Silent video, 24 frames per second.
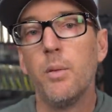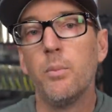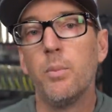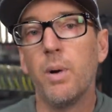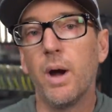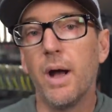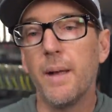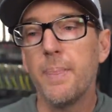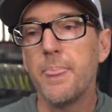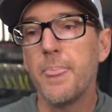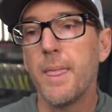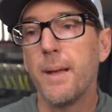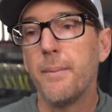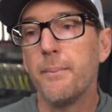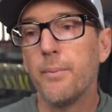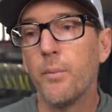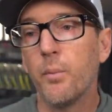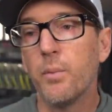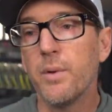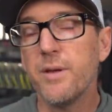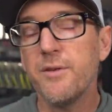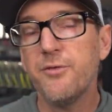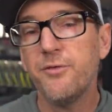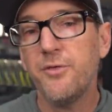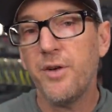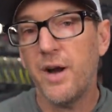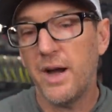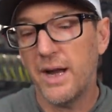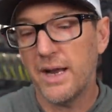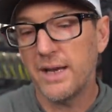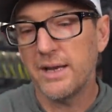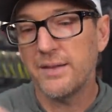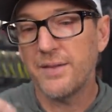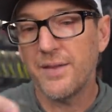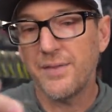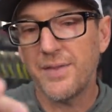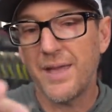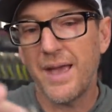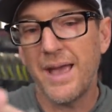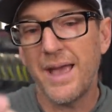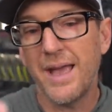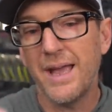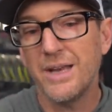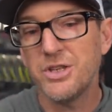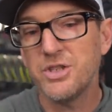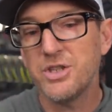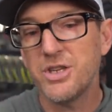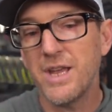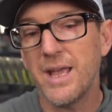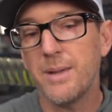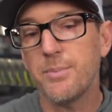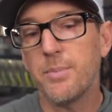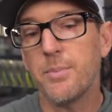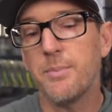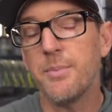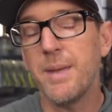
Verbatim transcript: But we find that that head shape